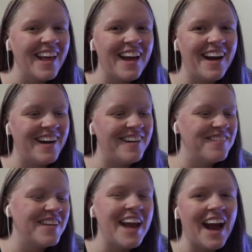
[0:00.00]
um,
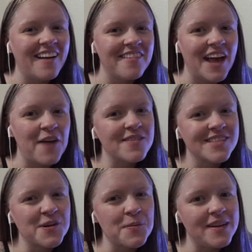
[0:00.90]
yeah, that was a
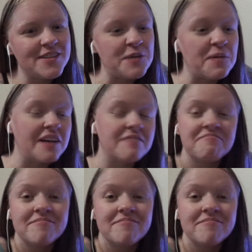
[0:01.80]
little bitchy, but